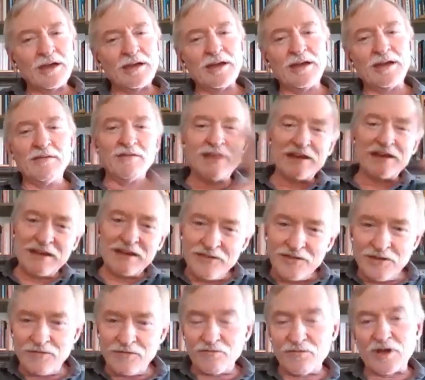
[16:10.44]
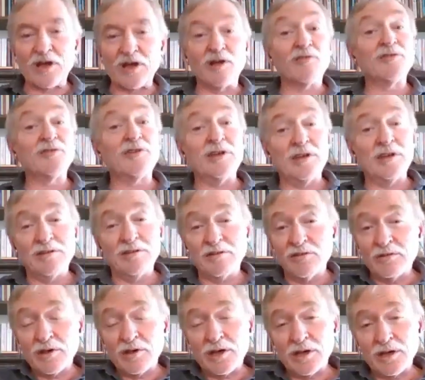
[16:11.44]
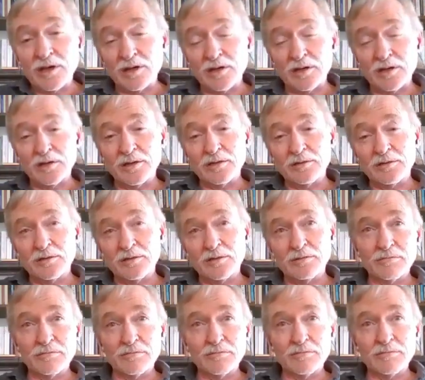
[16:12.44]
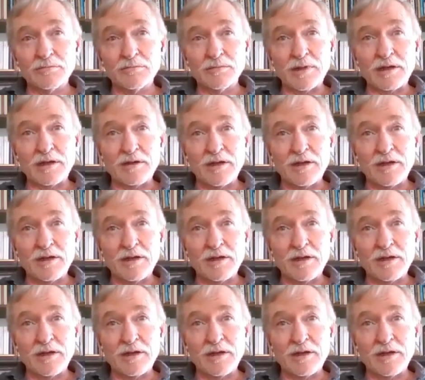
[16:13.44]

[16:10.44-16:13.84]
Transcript: and then gets involved in um,